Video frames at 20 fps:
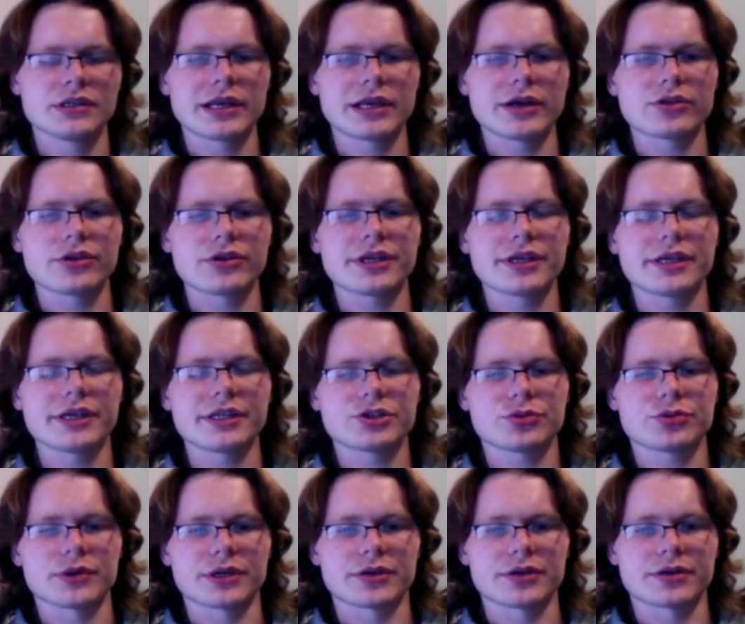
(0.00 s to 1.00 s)
Now, looking at
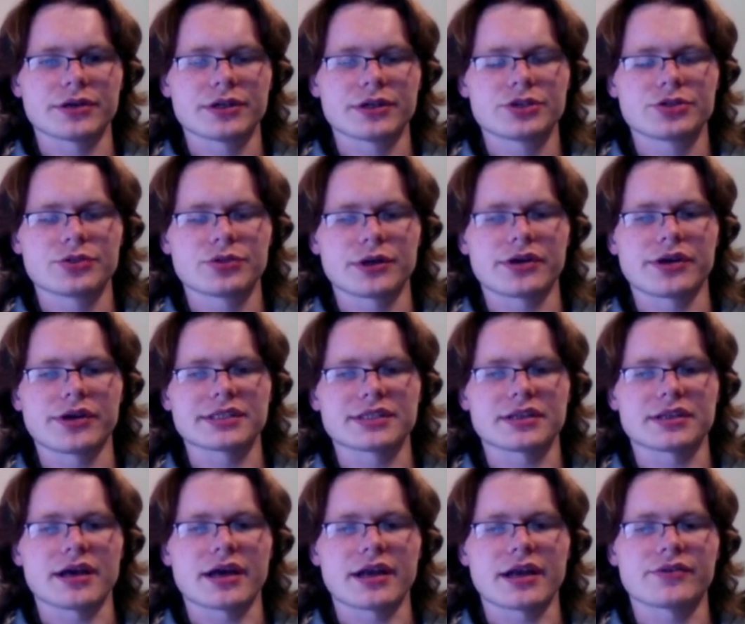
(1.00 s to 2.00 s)
Twitter, Twitter has
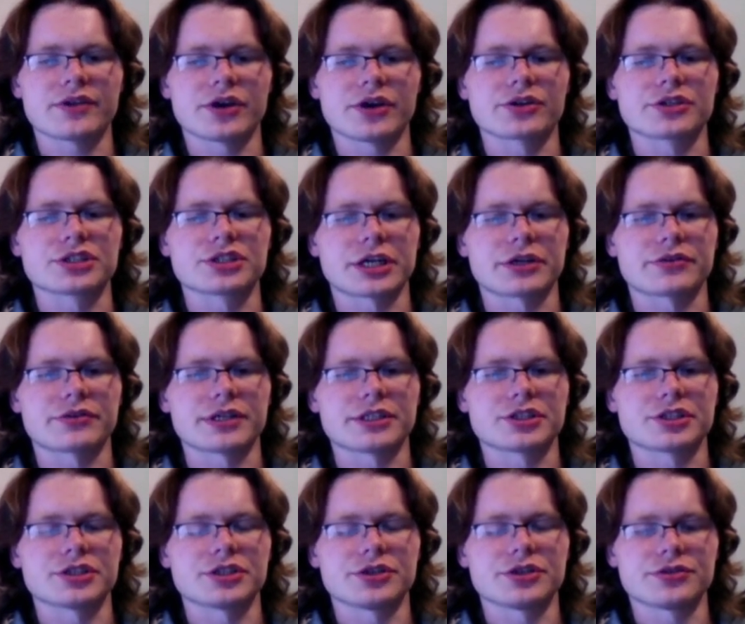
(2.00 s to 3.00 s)
a lot of younger
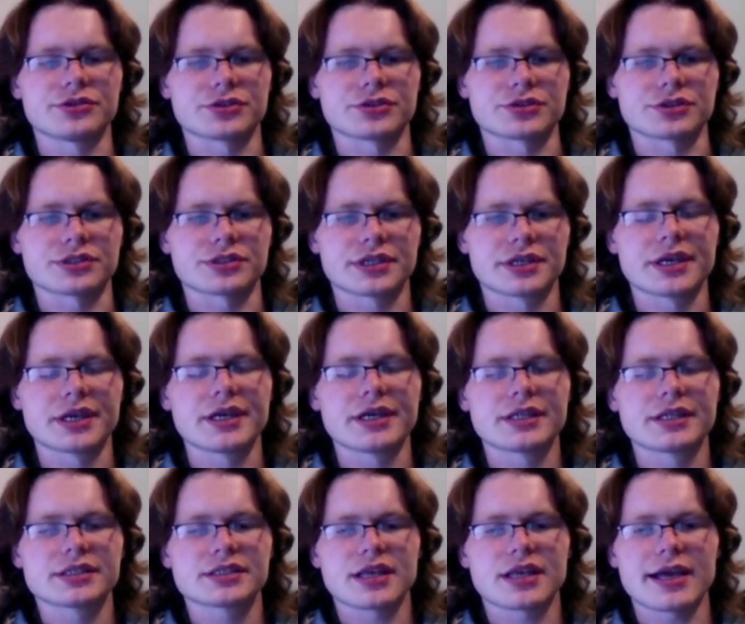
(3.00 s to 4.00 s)
generation users.
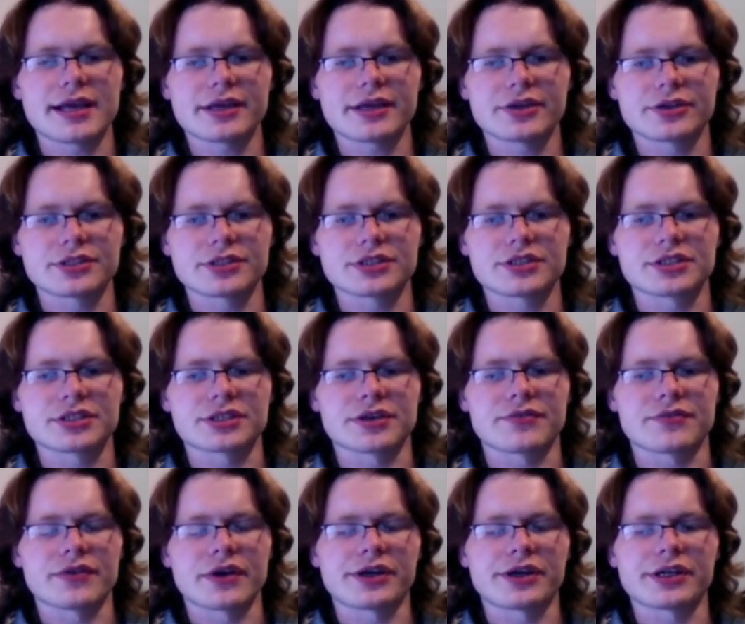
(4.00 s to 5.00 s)
Slackers does
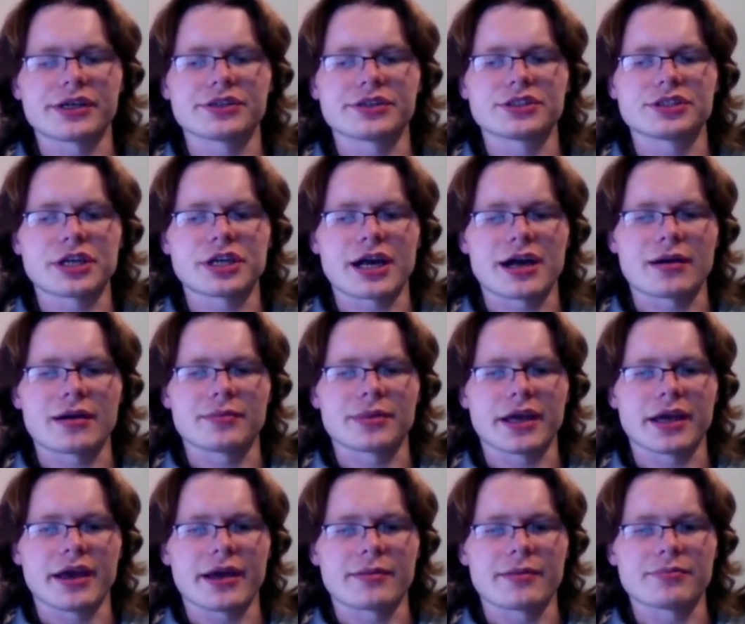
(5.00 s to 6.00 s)
a very good job
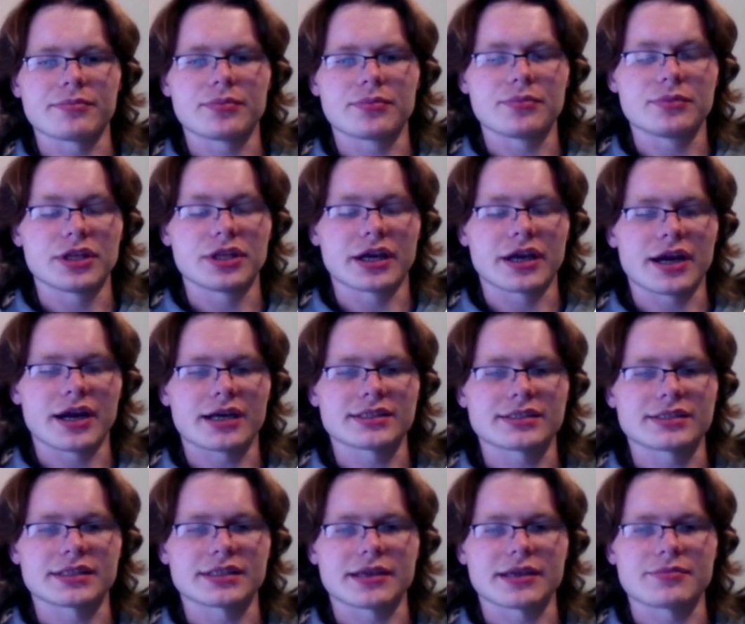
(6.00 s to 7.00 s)
at the
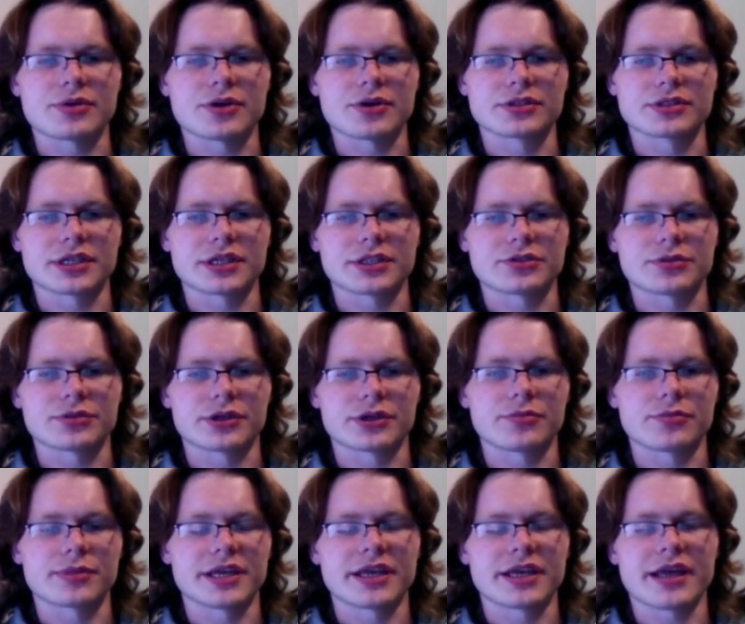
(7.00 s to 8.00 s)
content they post on
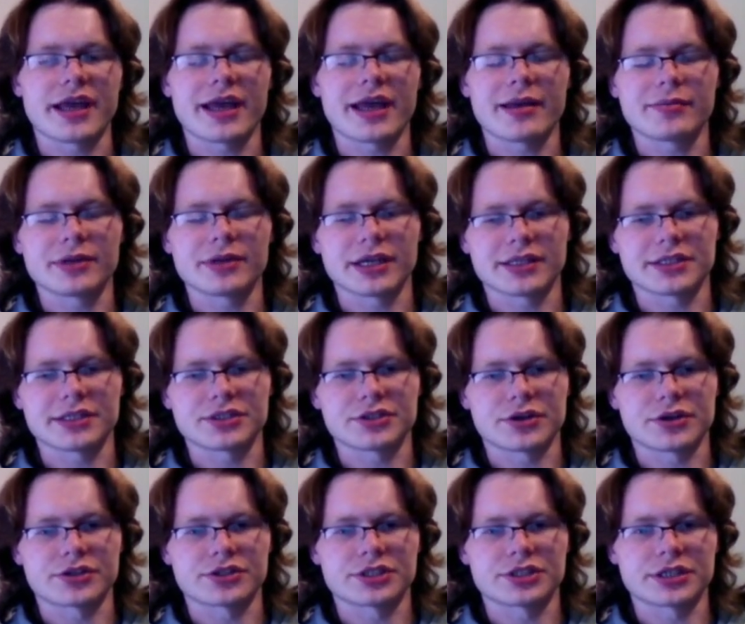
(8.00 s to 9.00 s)
Twitter being aimed at this
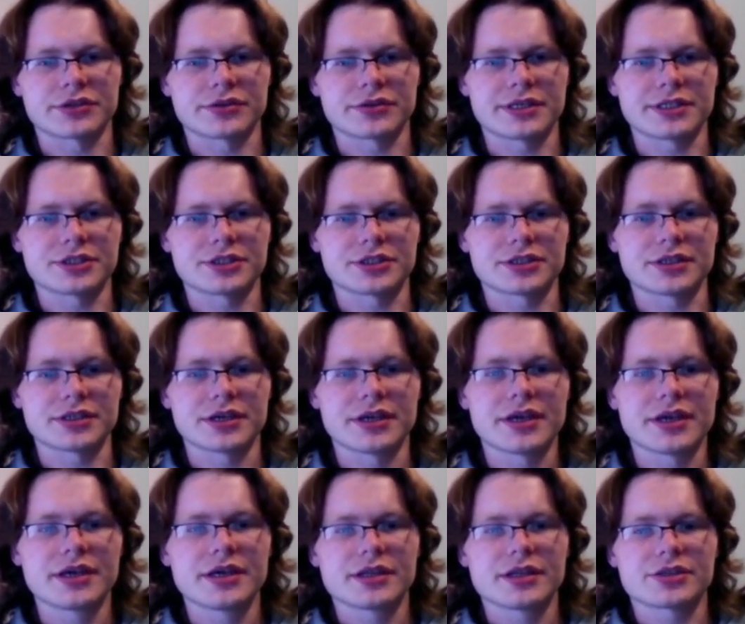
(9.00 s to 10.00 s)
younger generation.
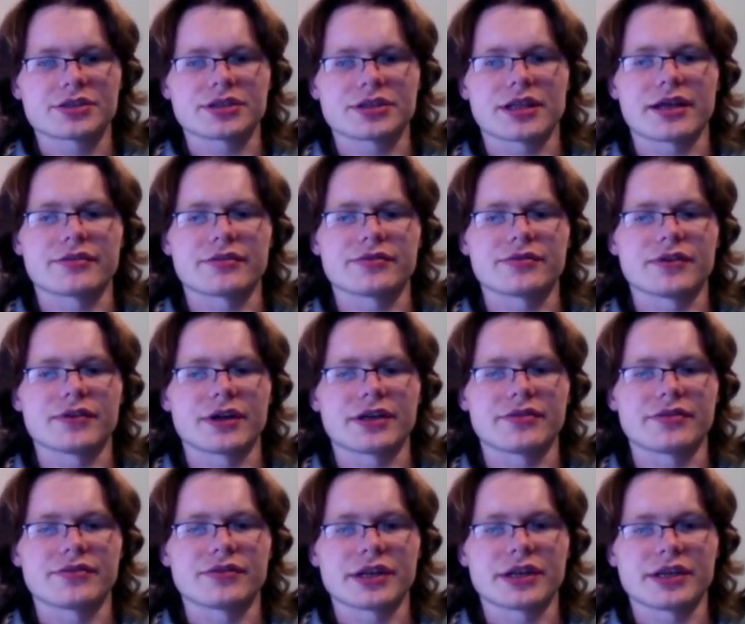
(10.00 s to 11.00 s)
There's a lot of
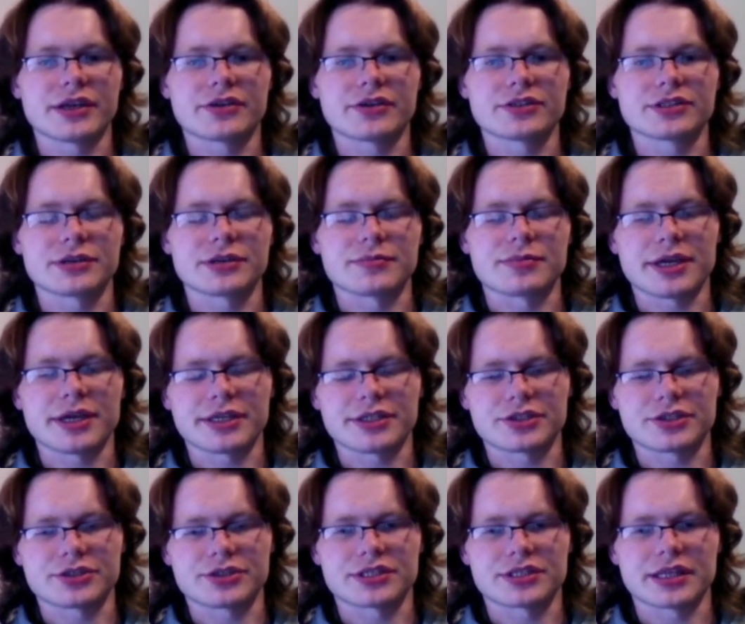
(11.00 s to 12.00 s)
funny videos and
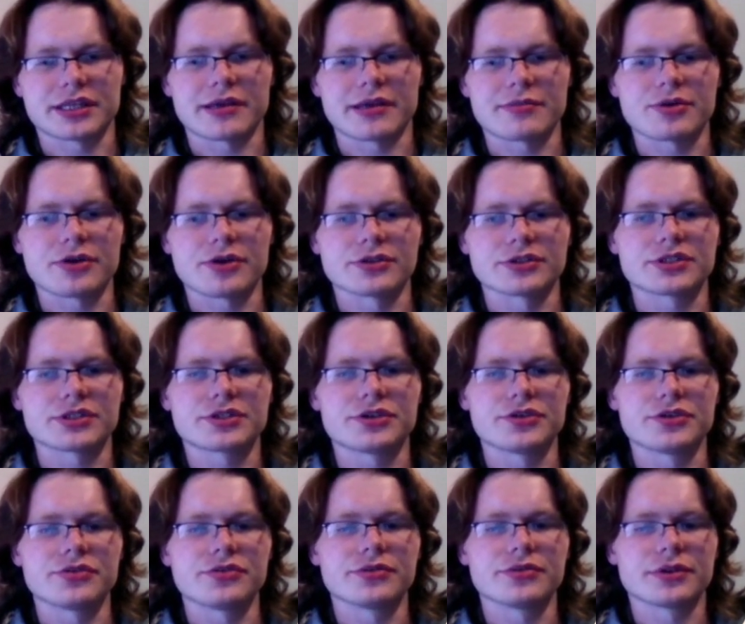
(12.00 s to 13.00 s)
pictures that they post
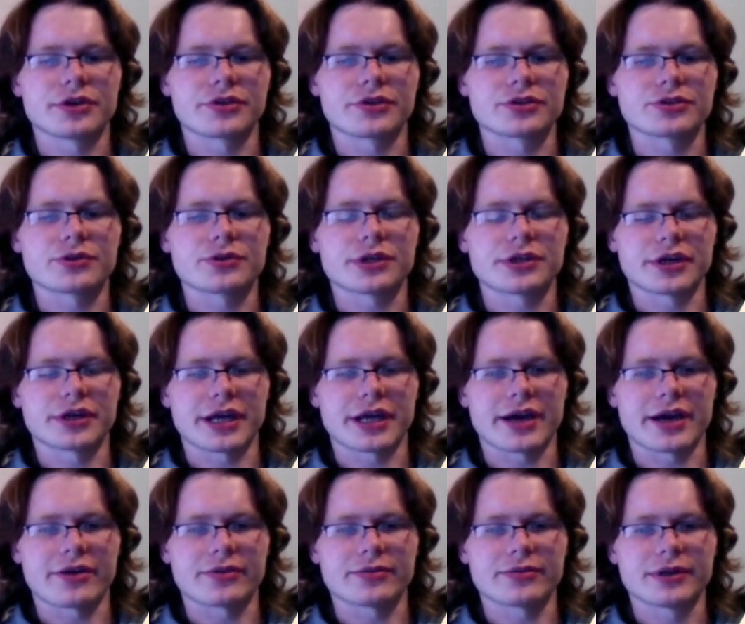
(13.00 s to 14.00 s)
to their Twitter
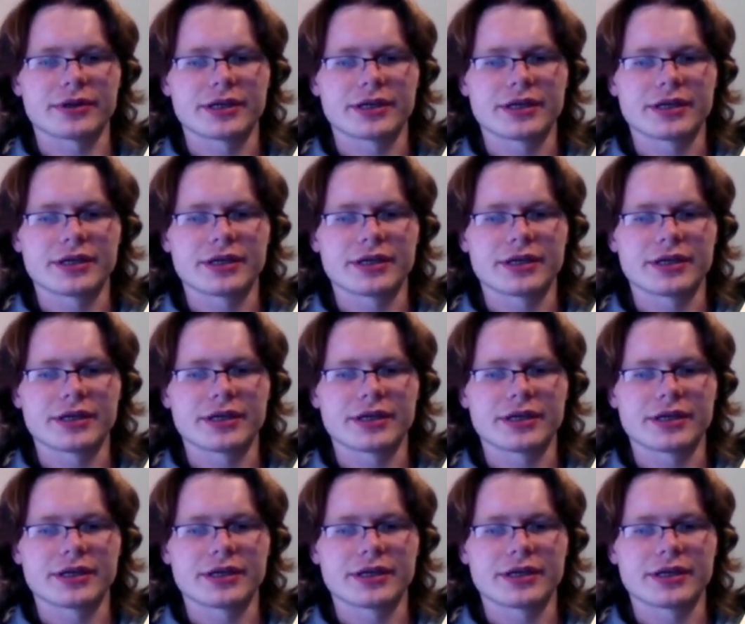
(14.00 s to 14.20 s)
account.